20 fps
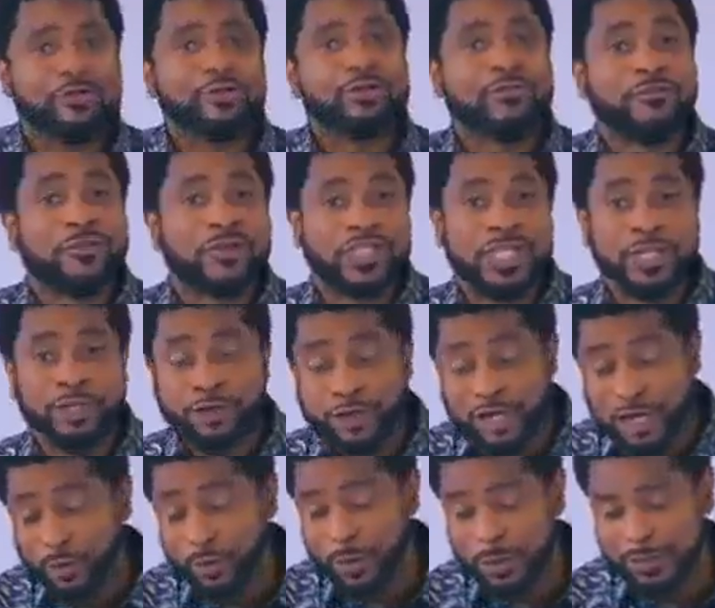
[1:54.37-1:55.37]
you nor forsake you. In
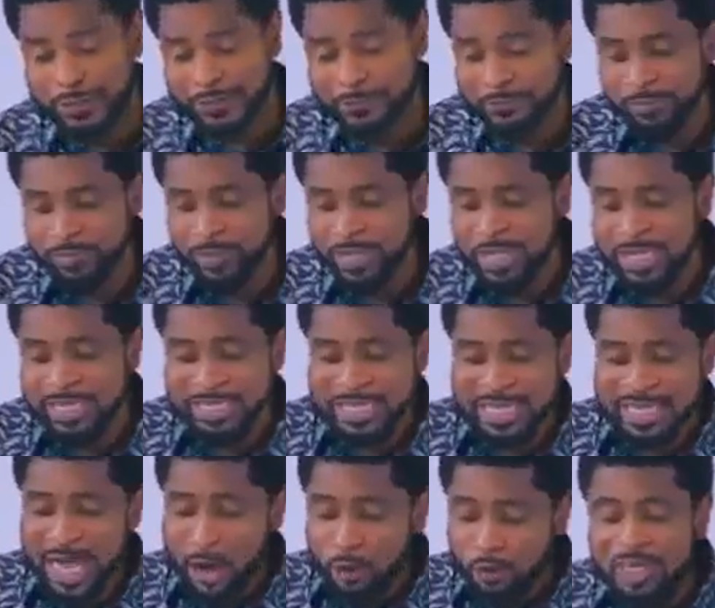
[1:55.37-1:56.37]
other words, he's
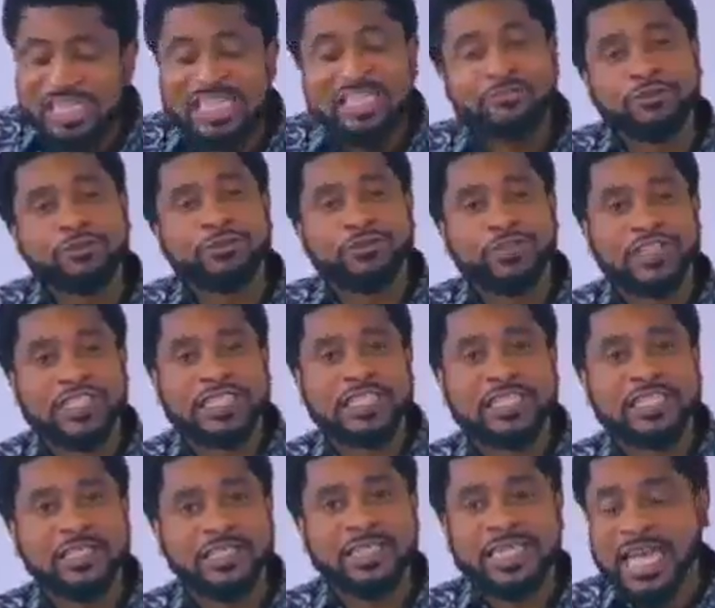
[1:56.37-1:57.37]
saying, I won't leave you
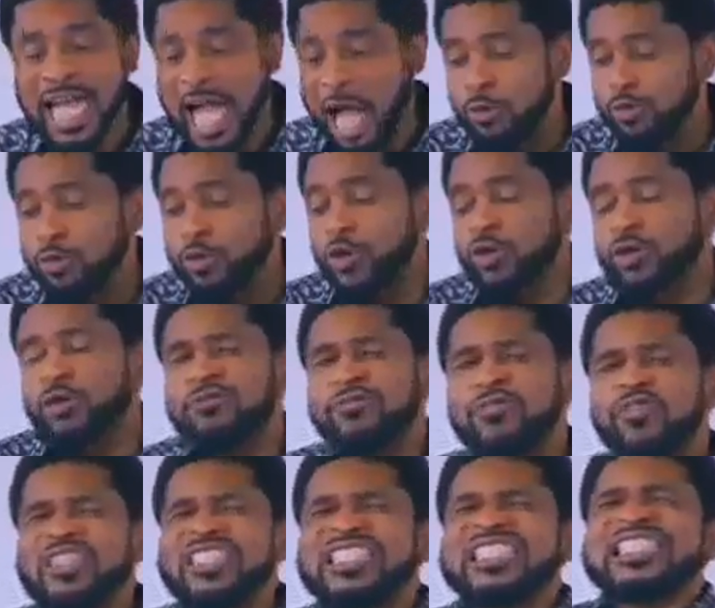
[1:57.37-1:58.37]
physically. I won't also
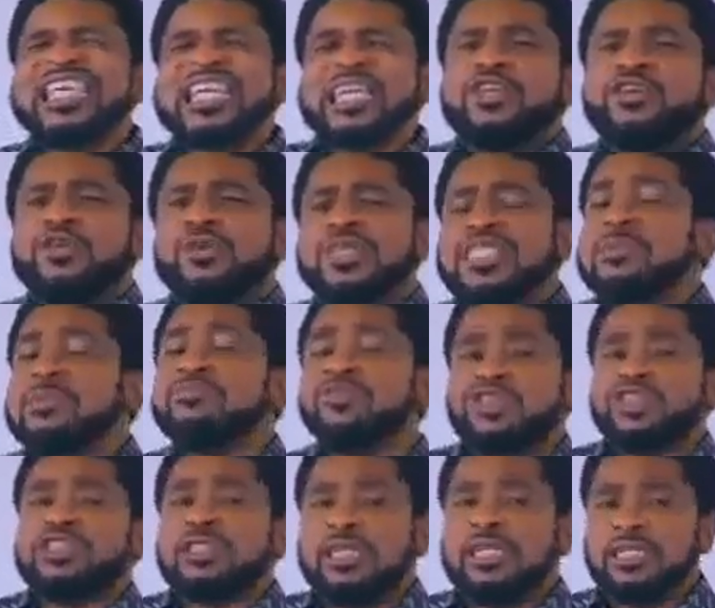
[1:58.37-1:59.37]
forsake you
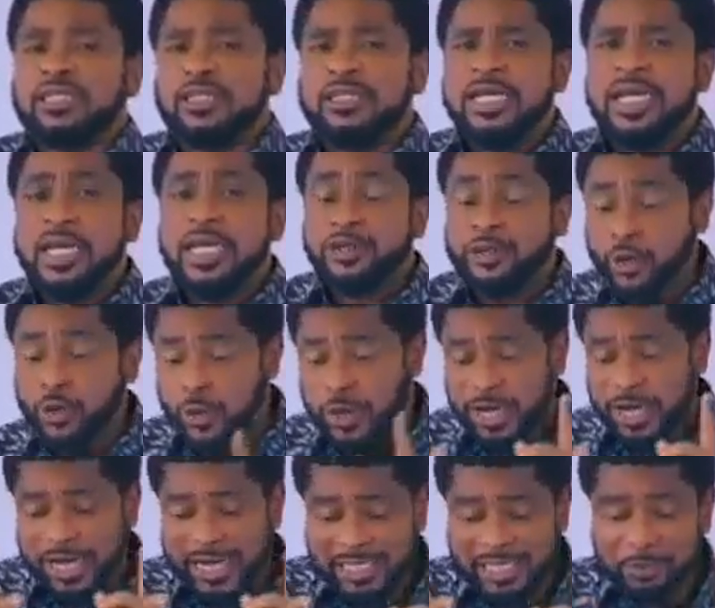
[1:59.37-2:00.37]
emotionally.
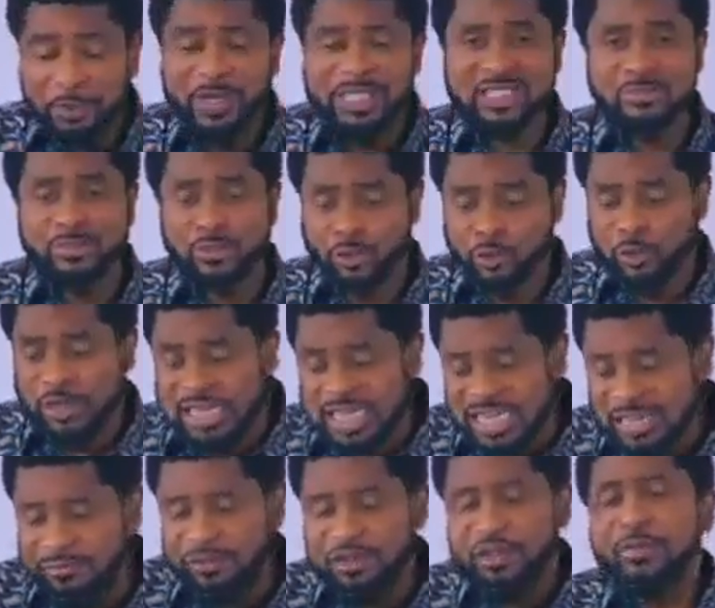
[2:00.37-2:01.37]
So it's possible to
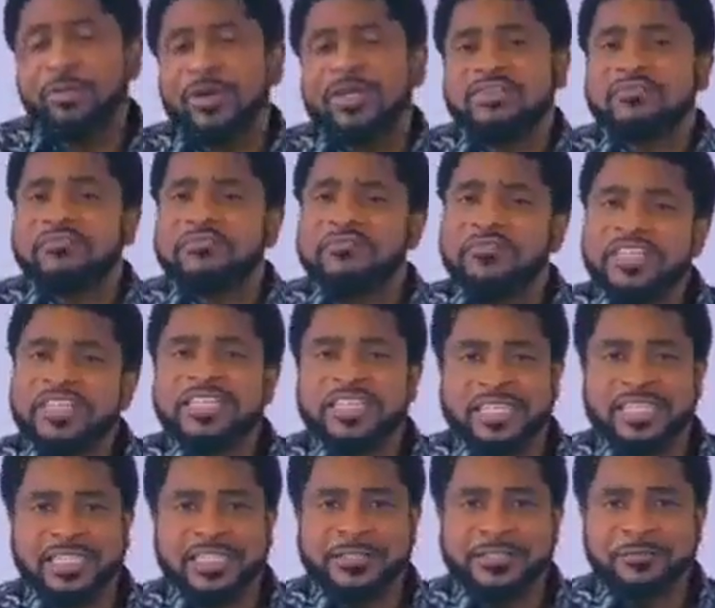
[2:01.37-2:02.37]
leave somebody
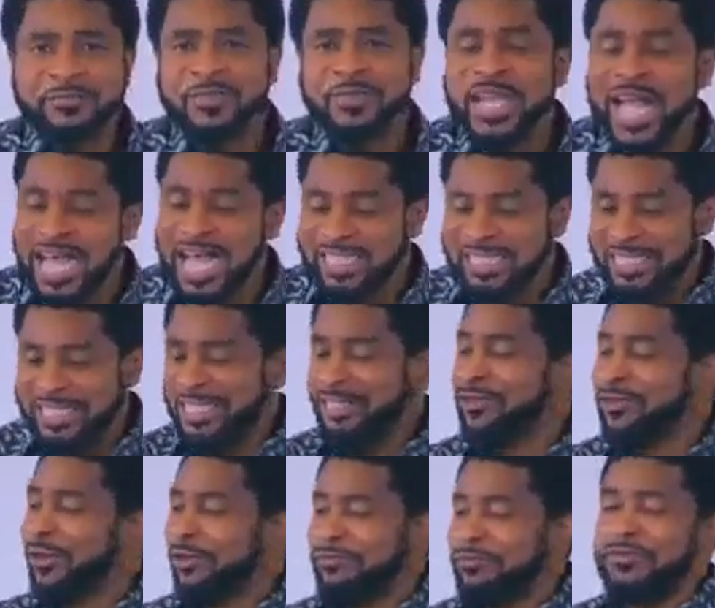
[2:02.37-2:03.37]
physically and still not